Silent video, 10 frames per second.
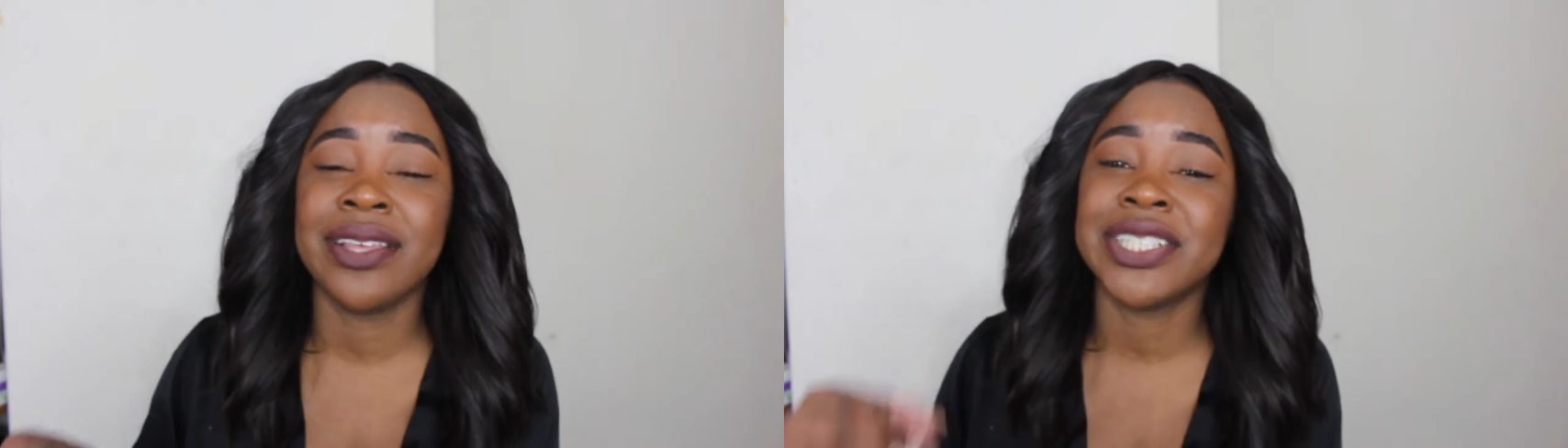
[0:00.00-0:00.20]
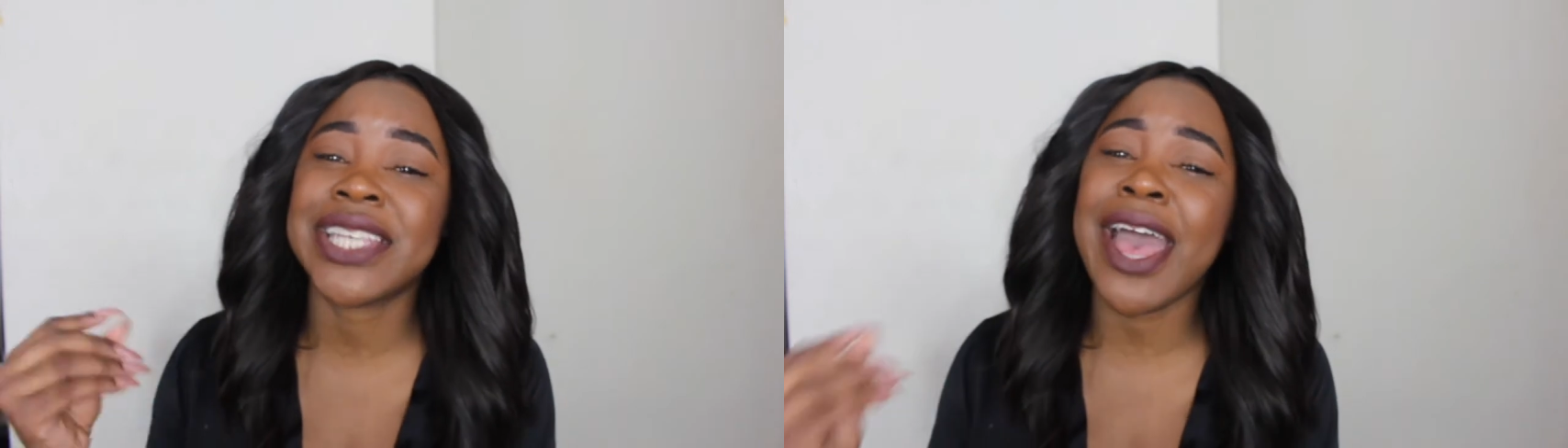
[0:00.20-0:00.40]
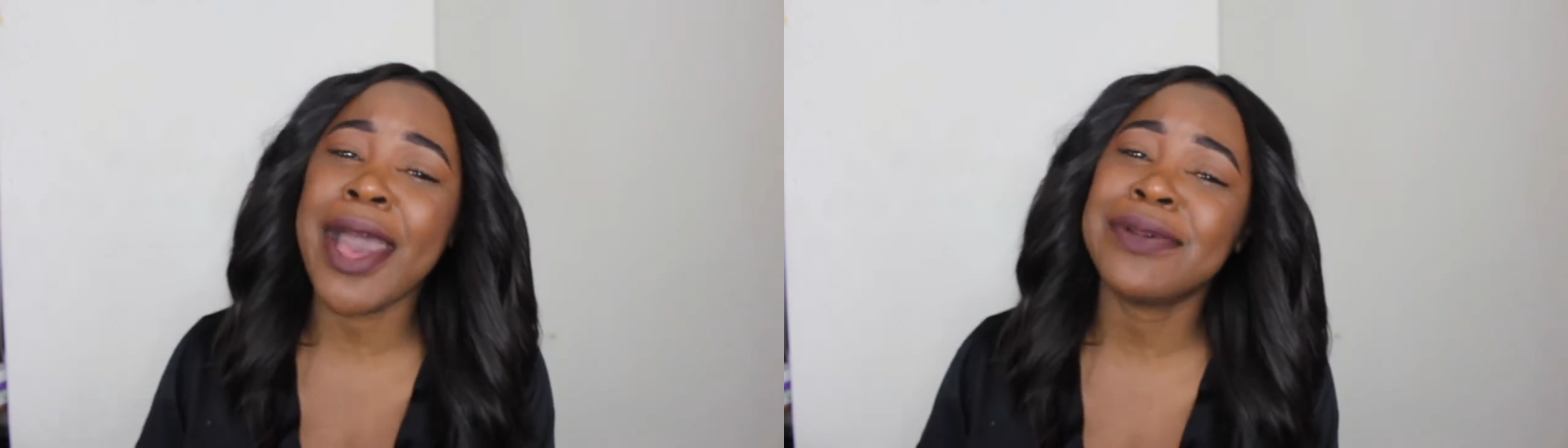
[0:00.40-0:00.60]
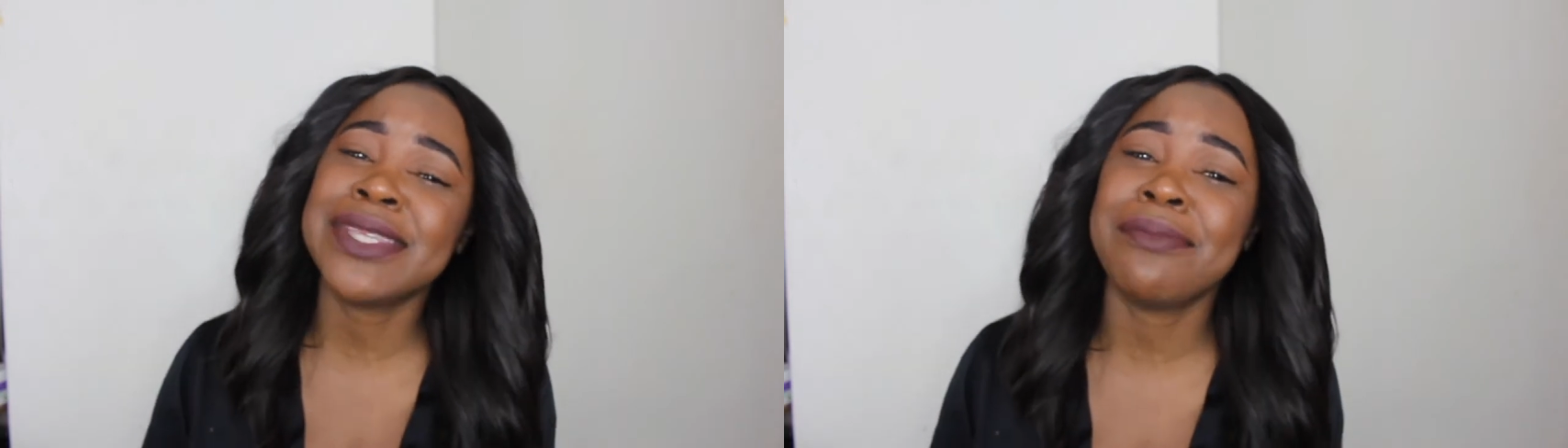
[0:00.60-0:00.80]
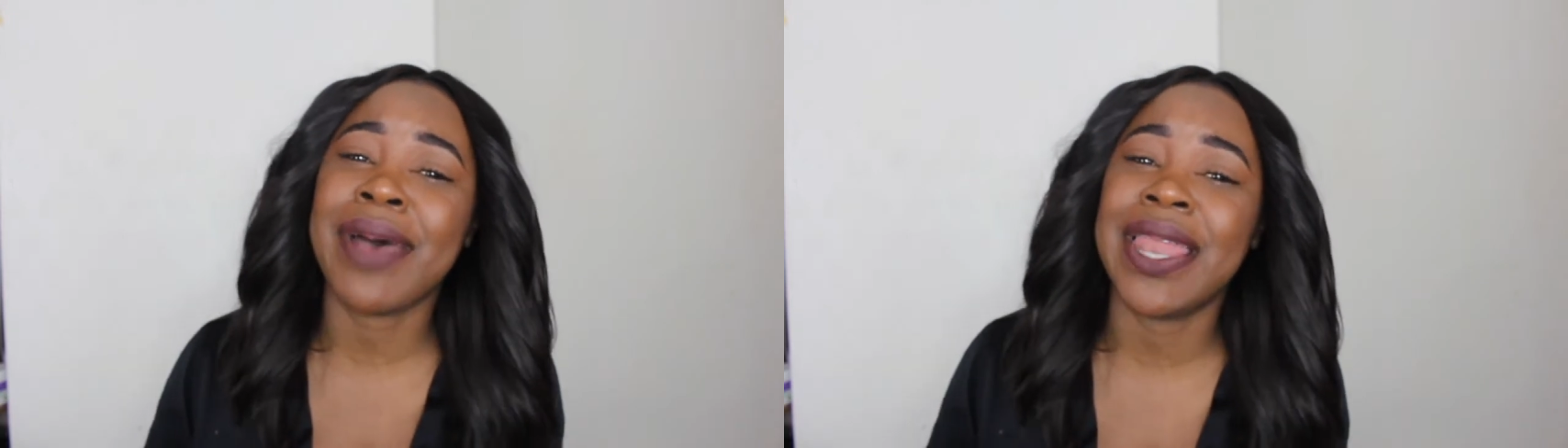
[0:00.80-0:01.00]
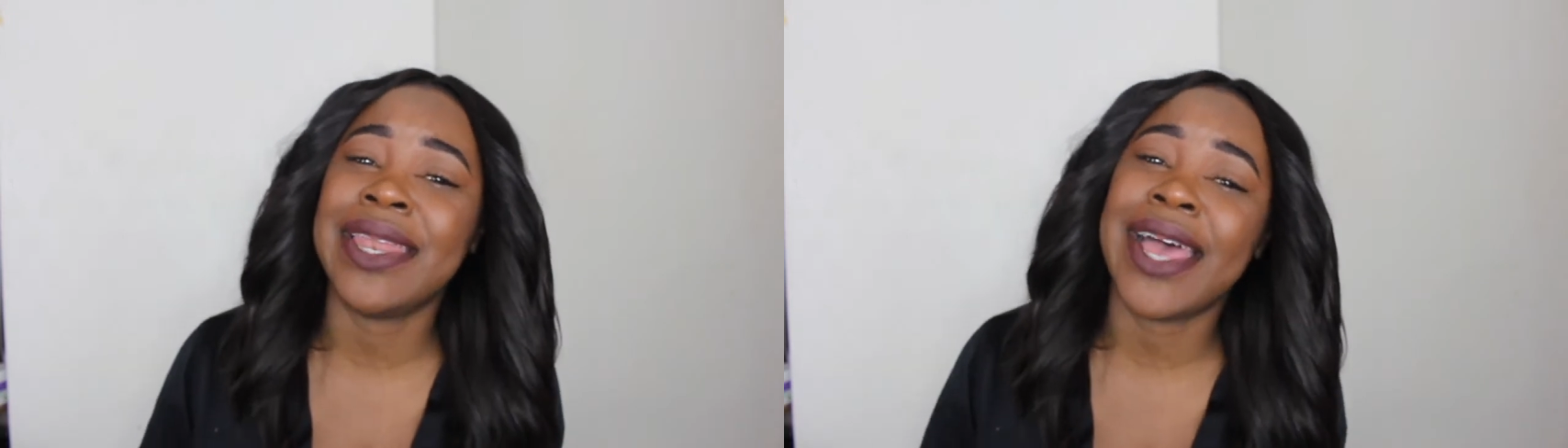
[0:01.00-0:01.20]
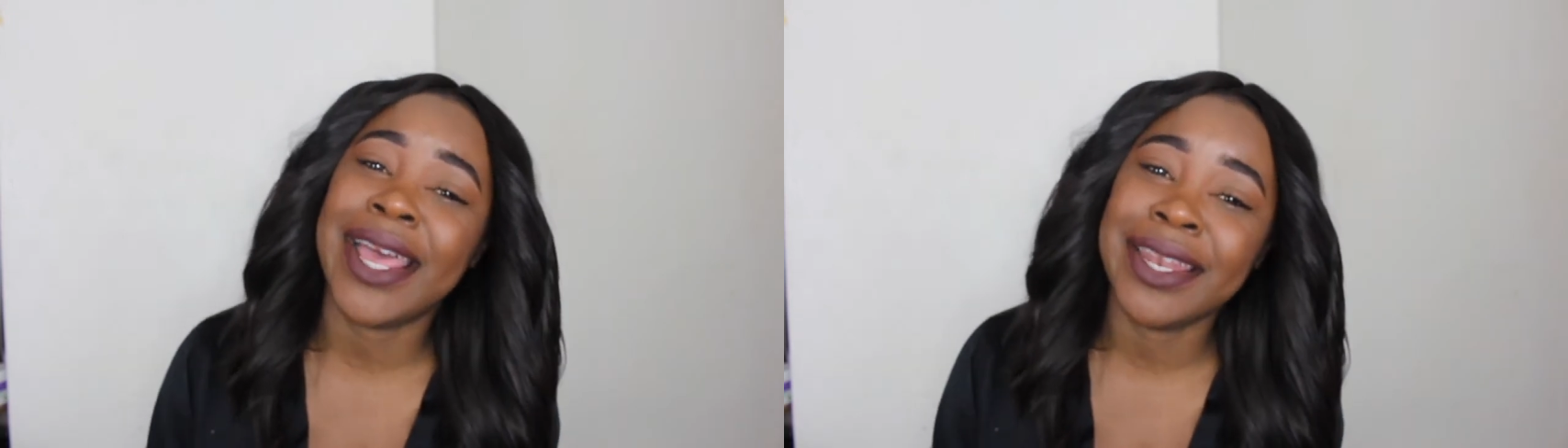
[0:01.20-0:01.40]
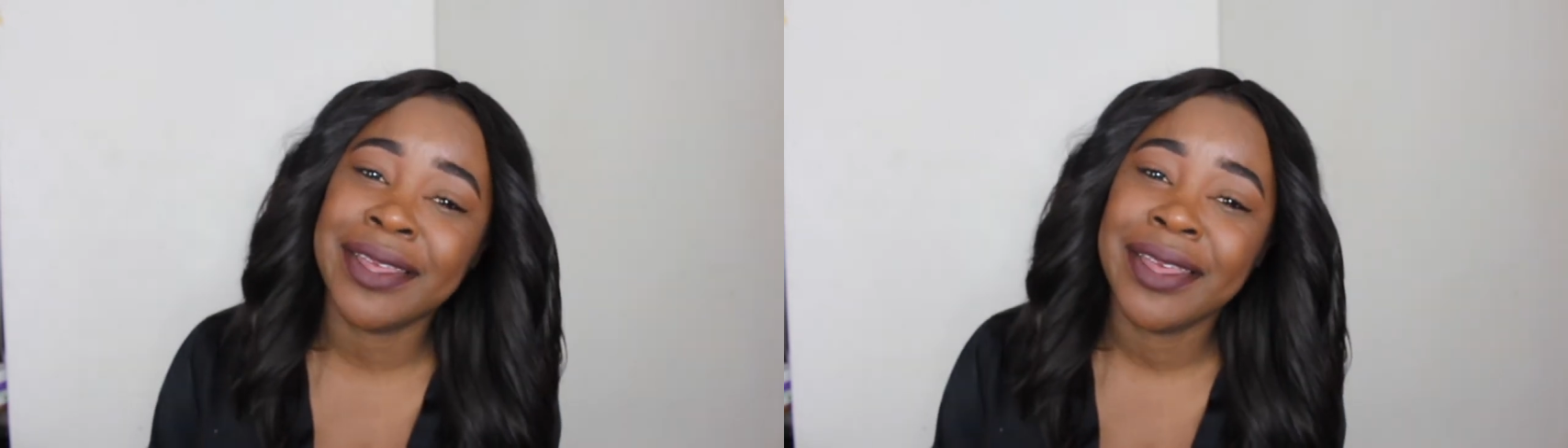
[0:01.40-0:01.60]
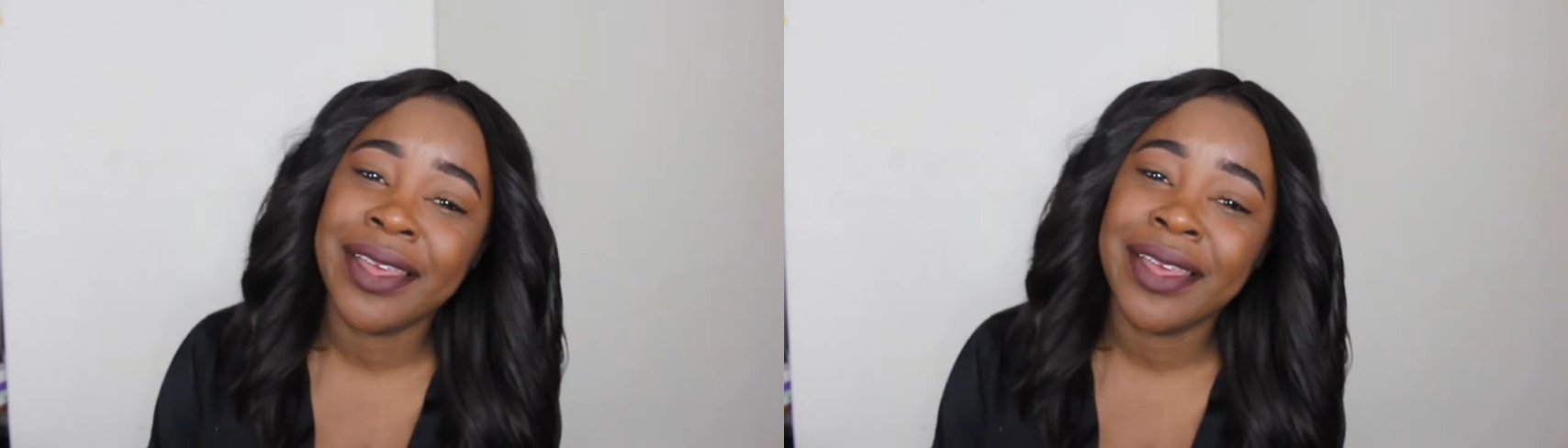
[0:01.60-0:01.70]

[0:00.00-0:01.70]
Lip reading: shout out to my nan,